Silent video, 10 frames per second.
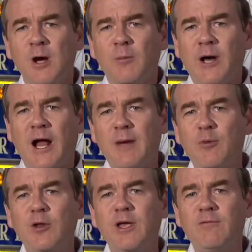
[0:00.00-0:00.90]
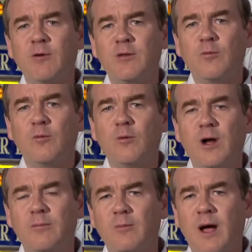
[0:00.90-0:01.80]
But I believe with
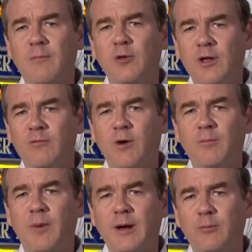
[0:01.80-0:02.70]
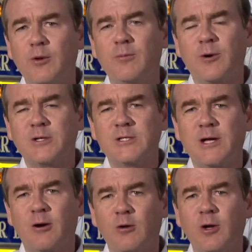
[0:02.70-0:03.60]
what I believe what Mike Bloomberg
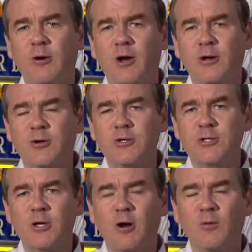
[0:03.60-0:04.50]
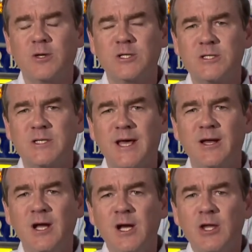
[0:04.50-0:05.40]
said earlier on your show, which is that
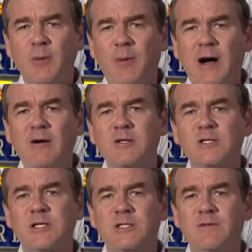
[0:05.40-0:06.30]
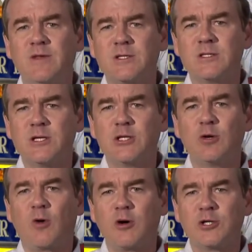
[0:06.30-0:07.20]
the politics of this
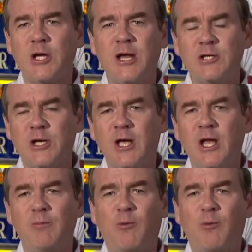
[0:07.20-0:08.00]
issue are changing in